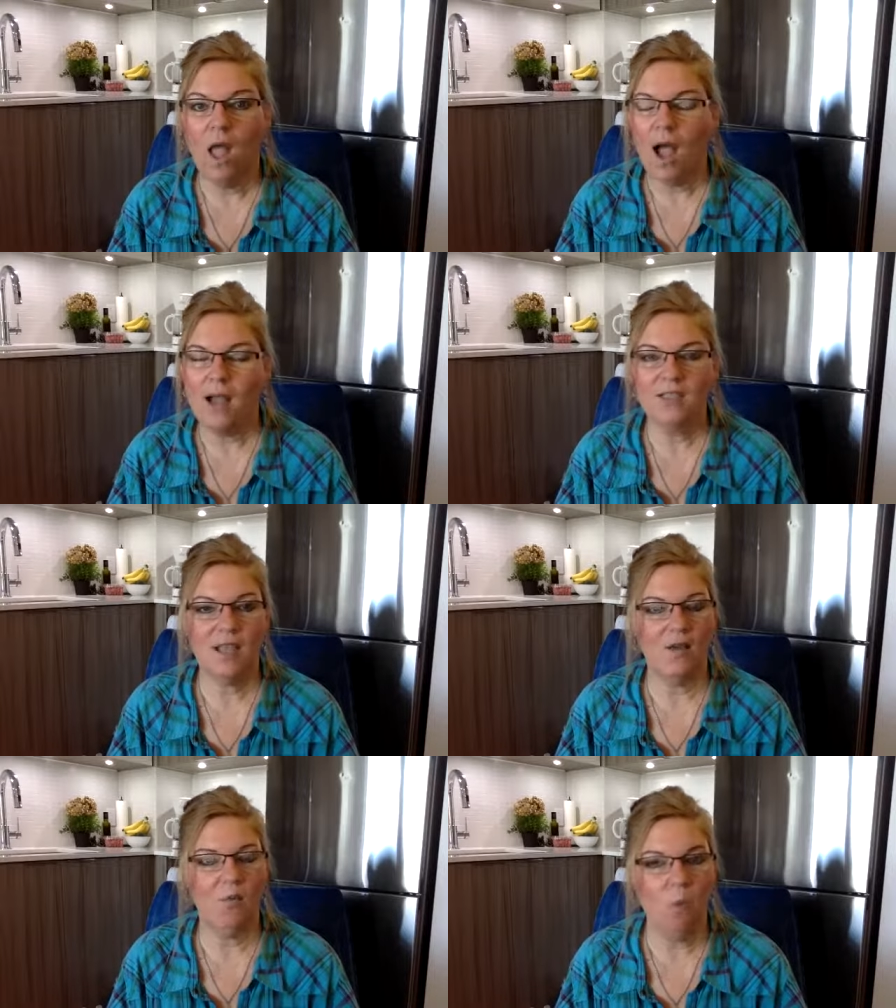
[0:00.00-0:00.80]
I was like,
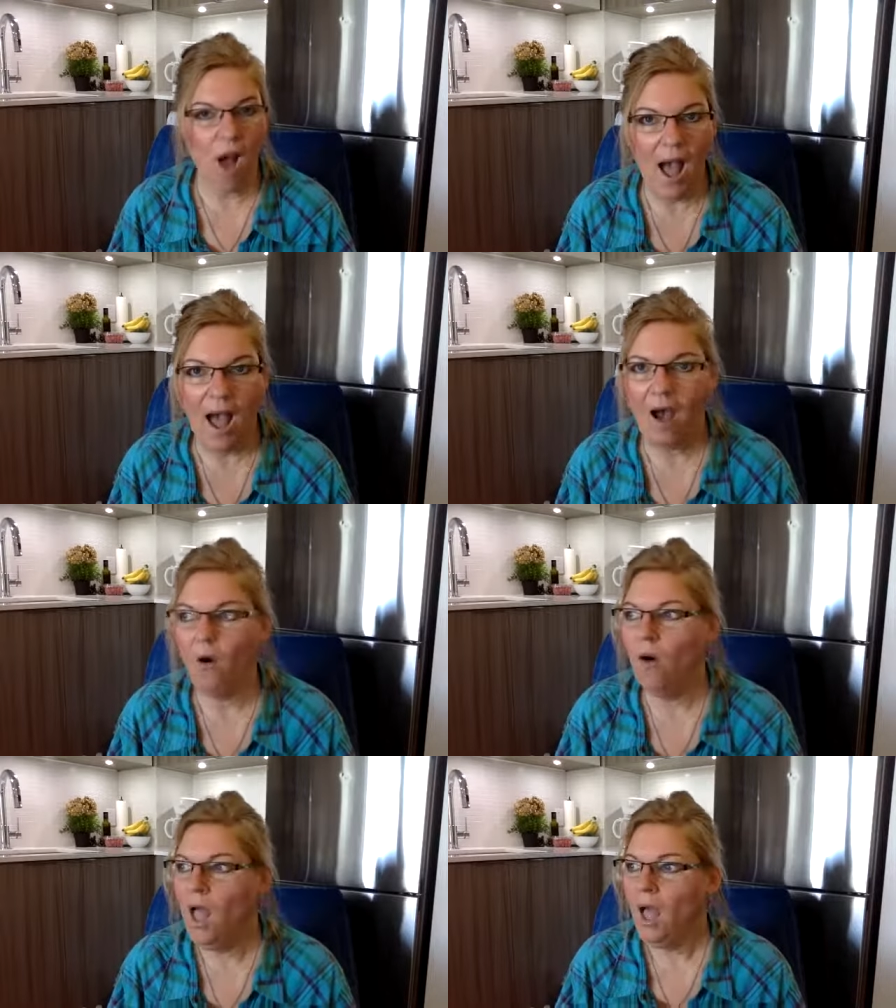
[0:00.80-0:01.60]
wow,
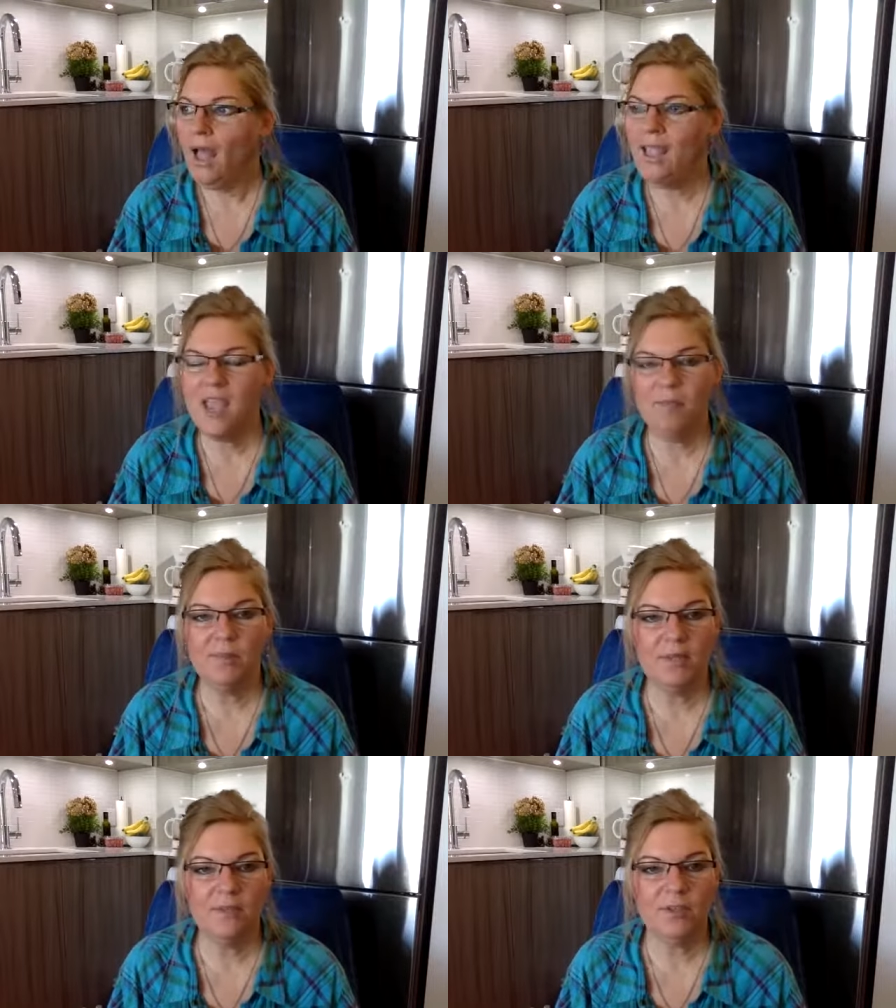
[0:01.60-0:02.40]
I can't
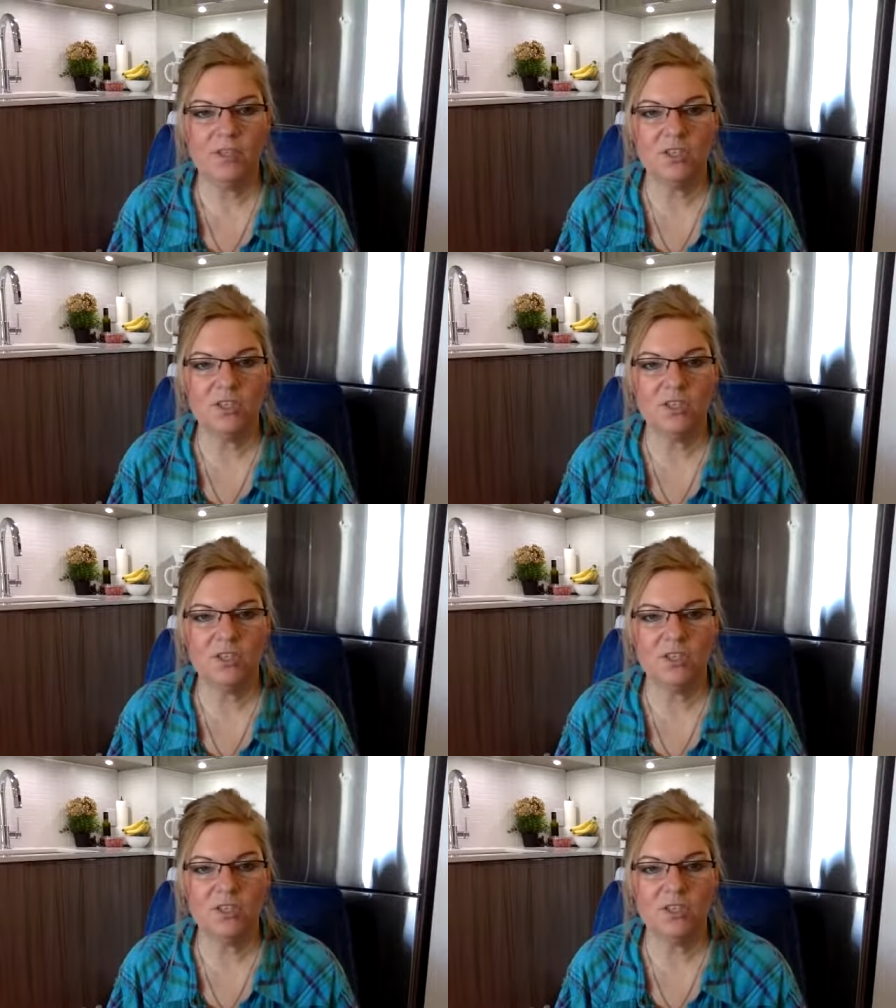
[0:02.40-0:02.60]
believe there's this